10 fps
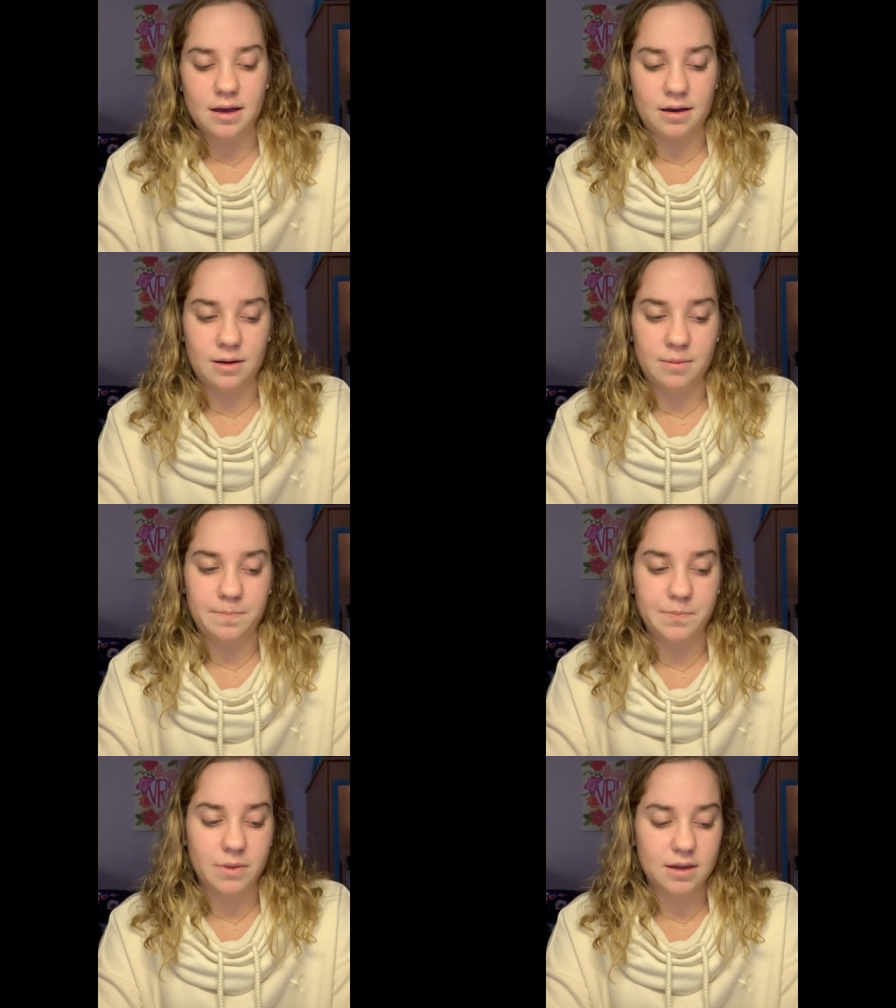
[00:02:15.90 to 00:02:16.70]

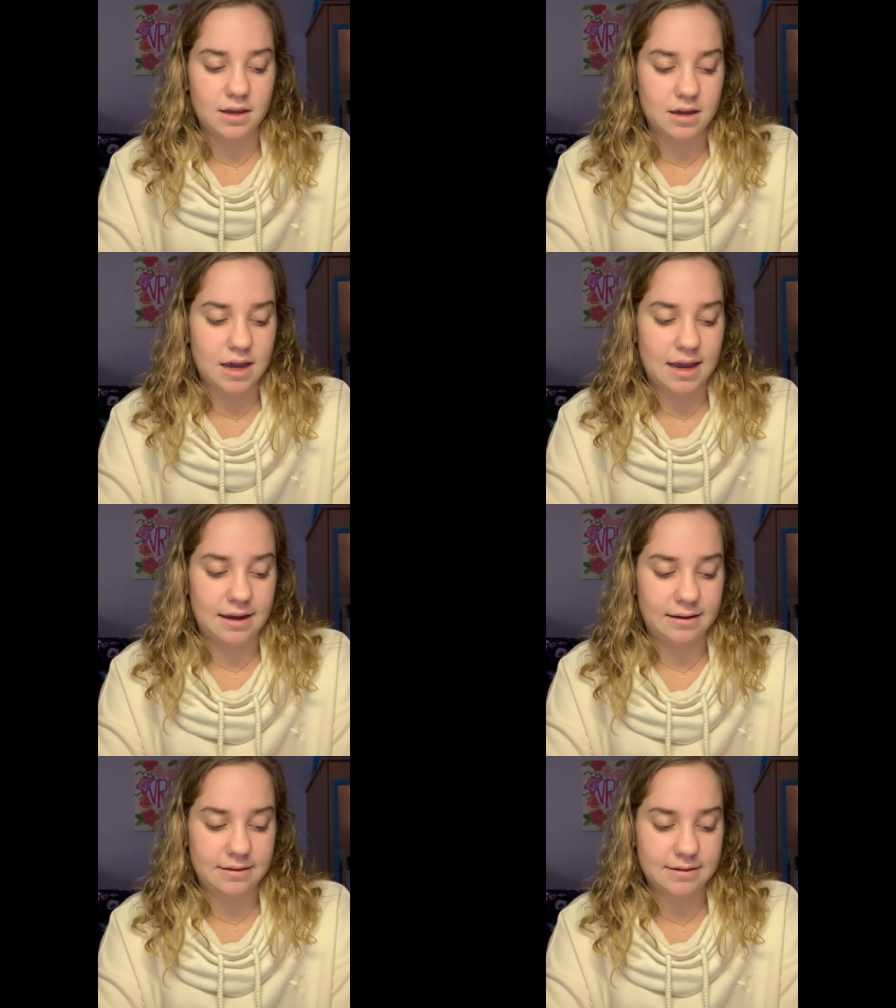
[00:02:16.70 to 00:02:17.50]
Um,
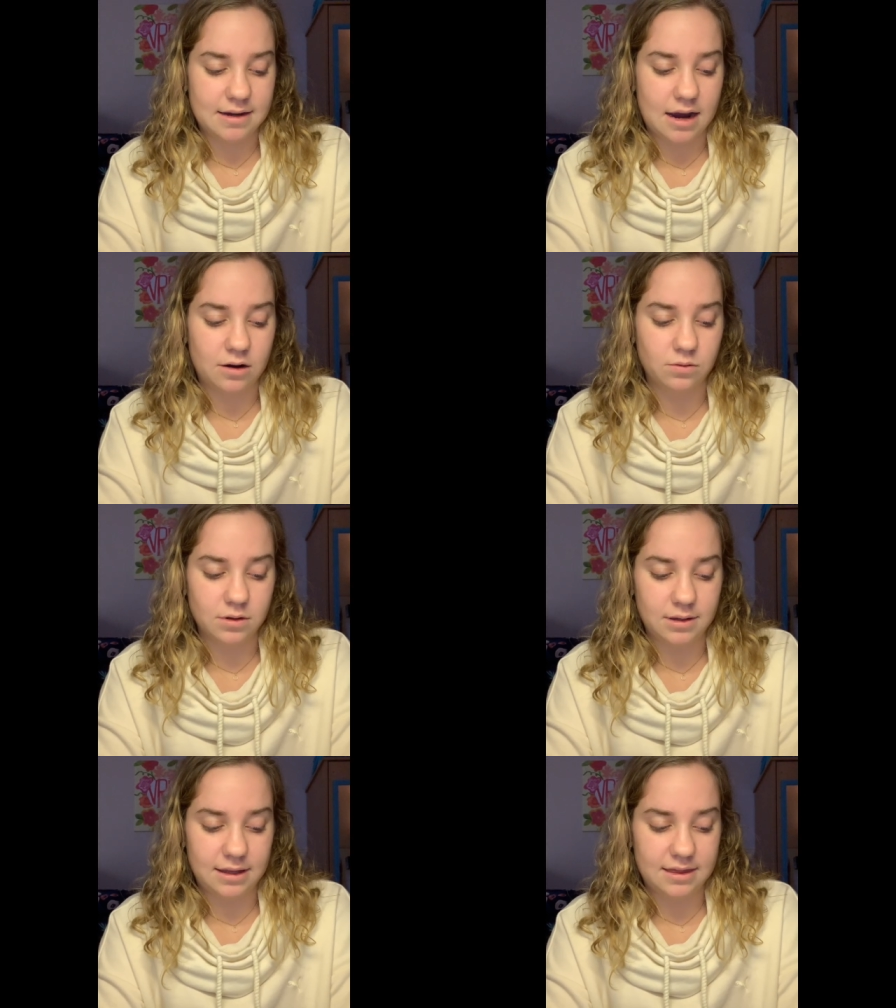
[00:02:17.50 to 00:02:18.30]
and I
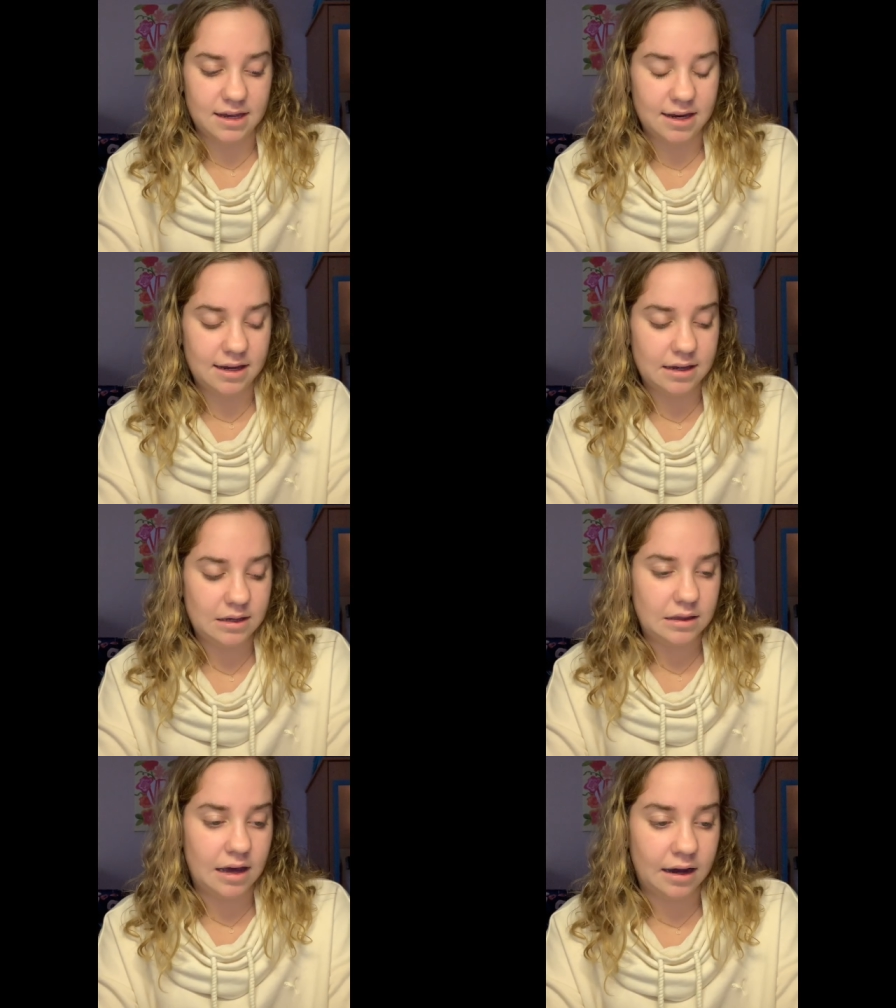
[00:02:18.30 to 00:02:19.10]
really think
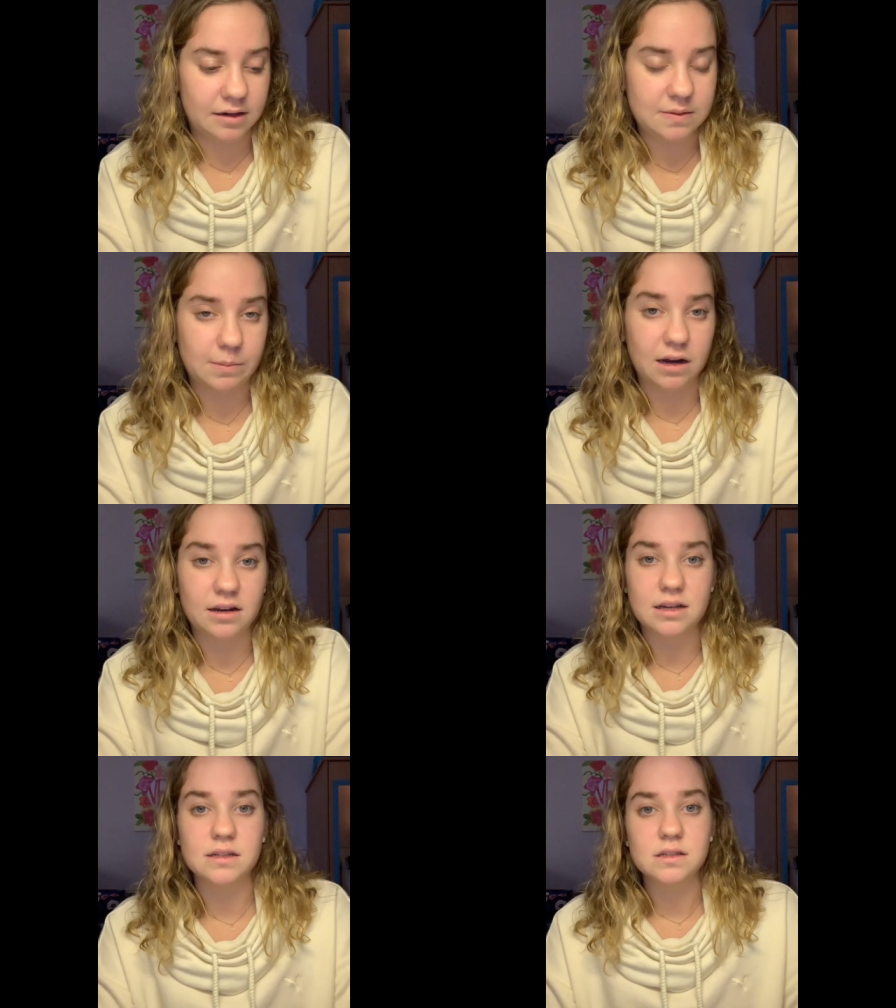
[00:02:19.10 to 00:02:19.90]
that
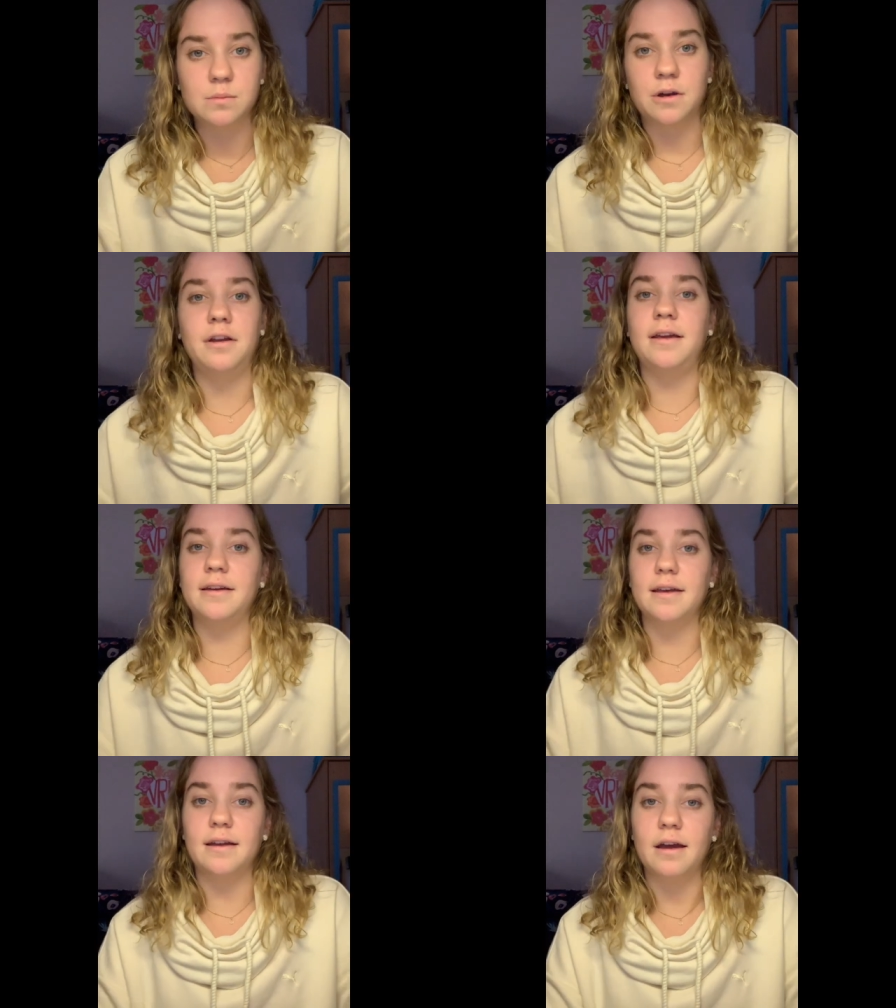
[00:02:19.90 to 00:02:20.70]
my
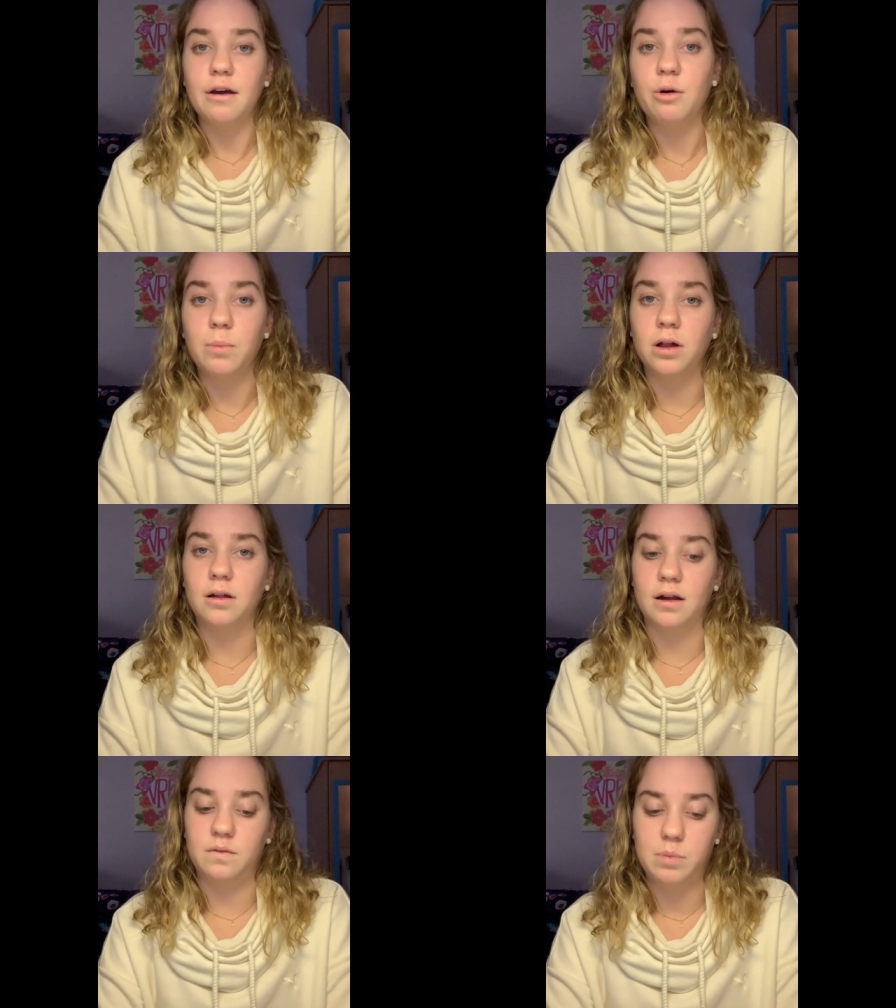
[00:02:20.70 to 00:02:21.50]
testimony can help a
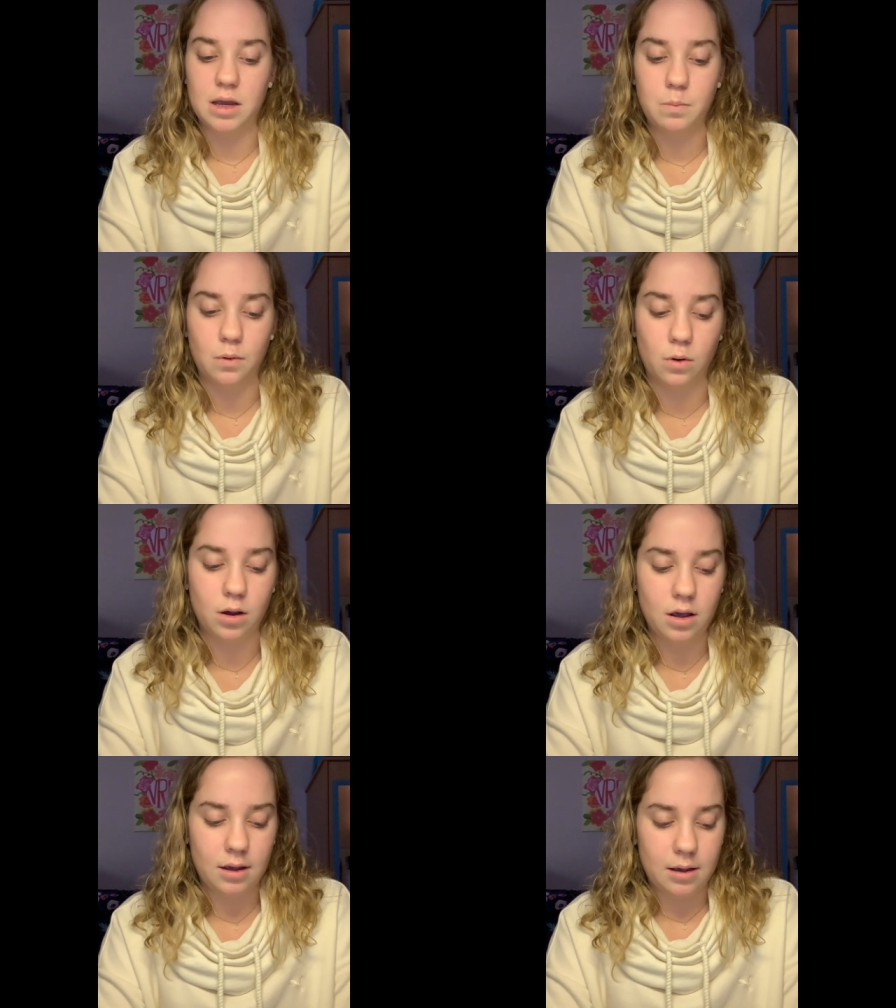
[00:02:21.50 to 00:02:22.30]
lot of
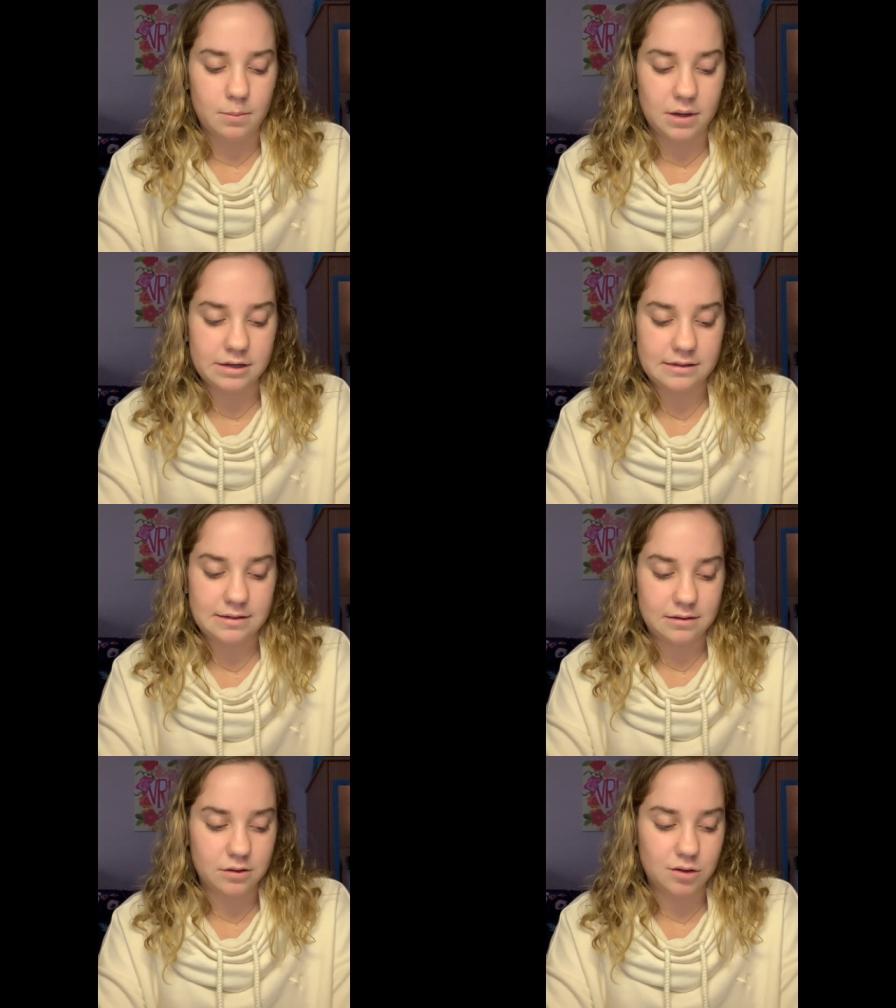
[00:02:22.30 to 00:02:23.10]
people
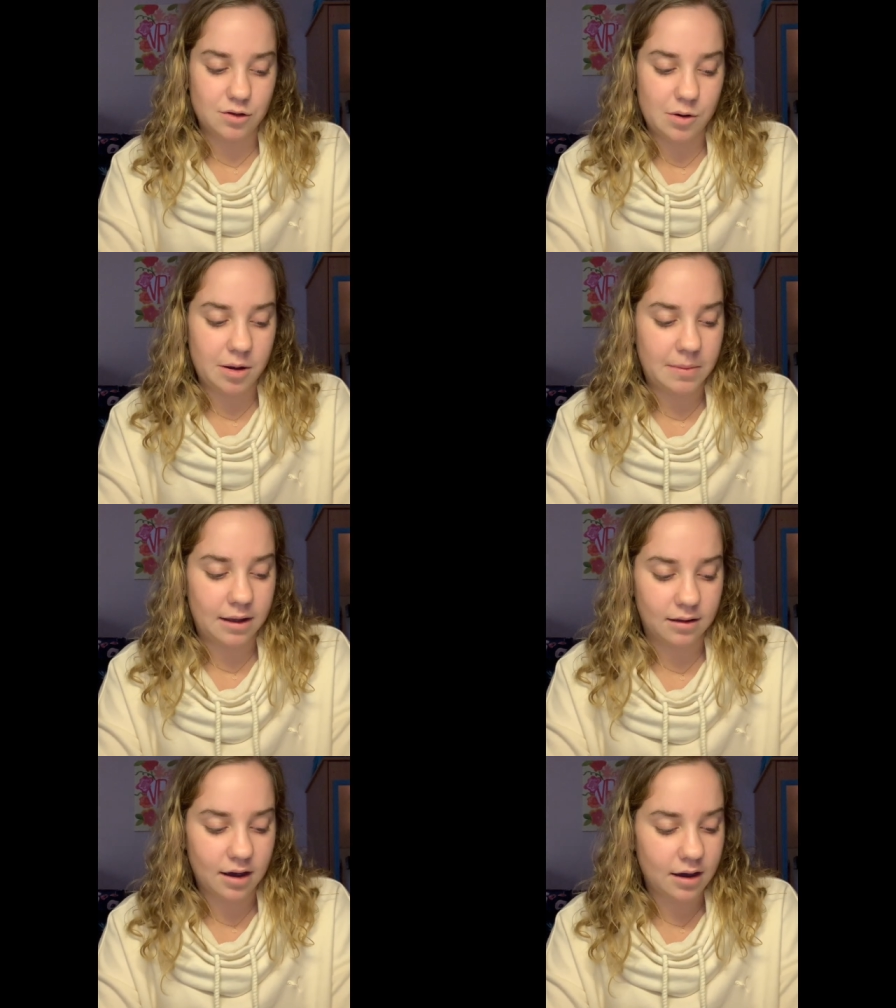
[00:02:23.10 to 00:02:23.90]
because throughout
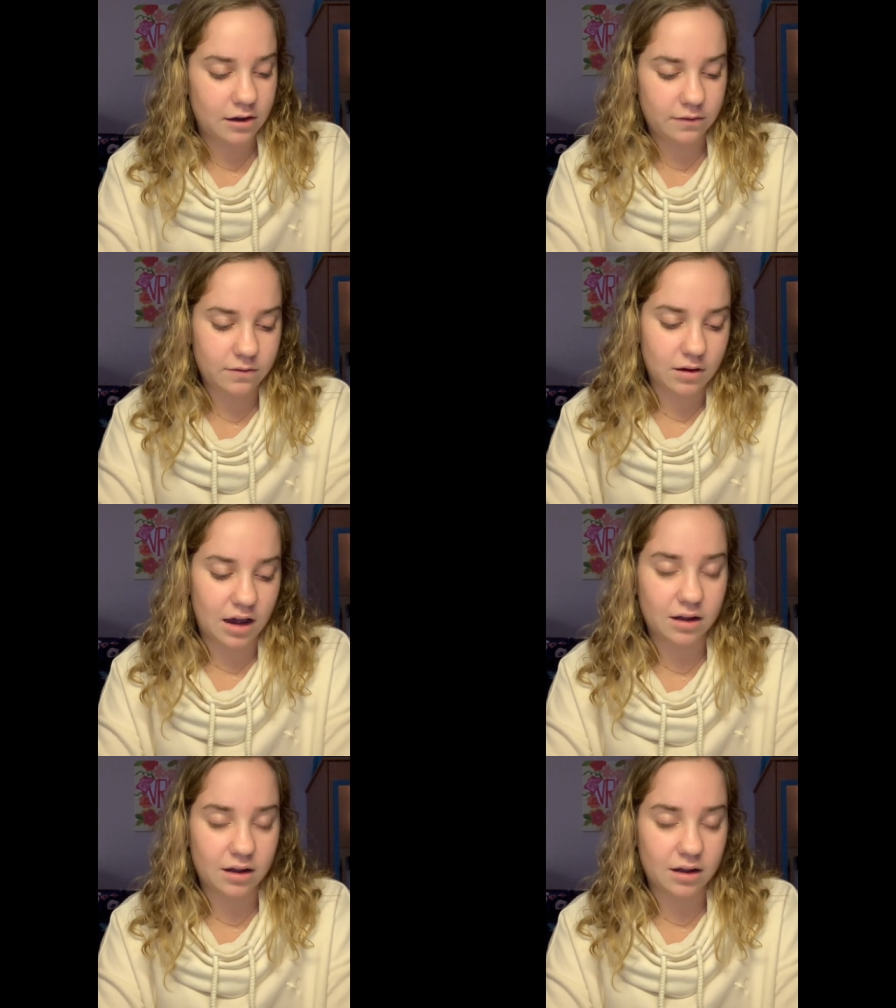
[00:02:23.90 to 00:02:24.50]
my life,